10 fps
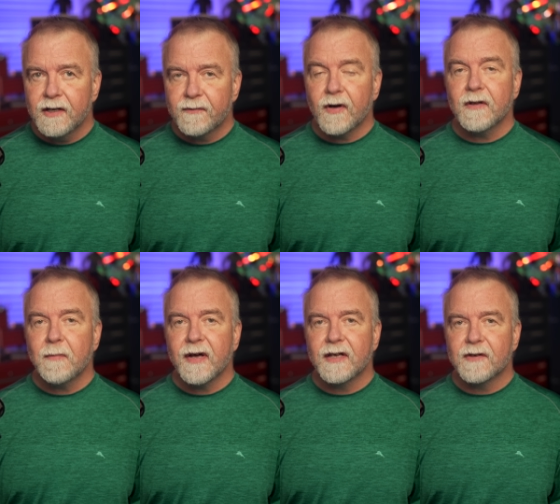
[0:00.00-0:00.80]
followed
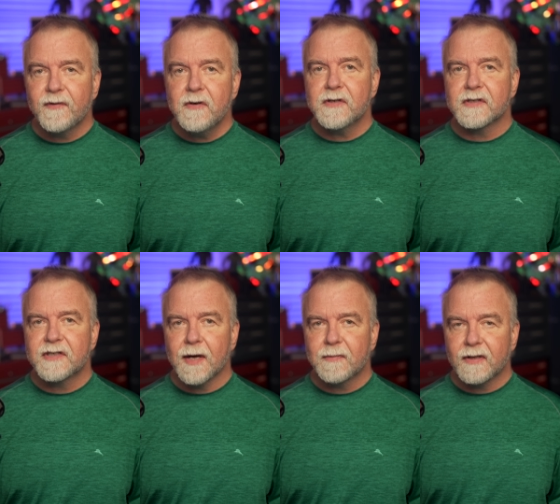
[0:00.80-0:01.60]
by a diffusion
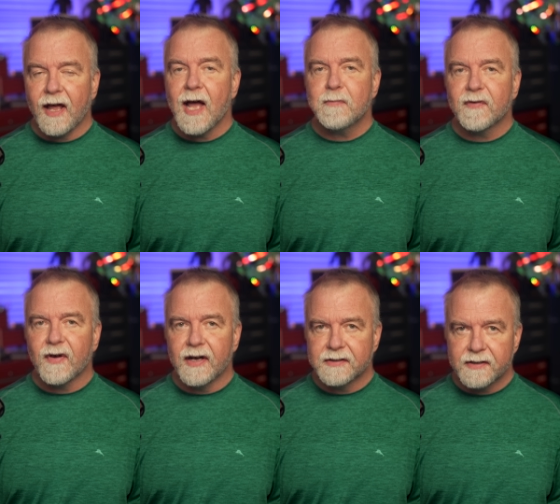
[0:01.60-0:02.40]
step that
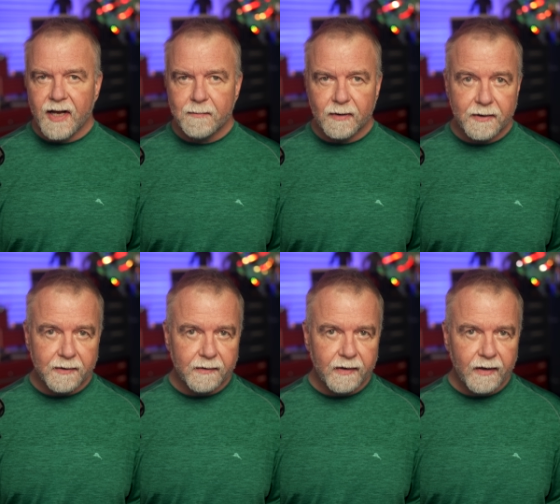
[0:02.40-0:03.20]
amplifies its amplitude.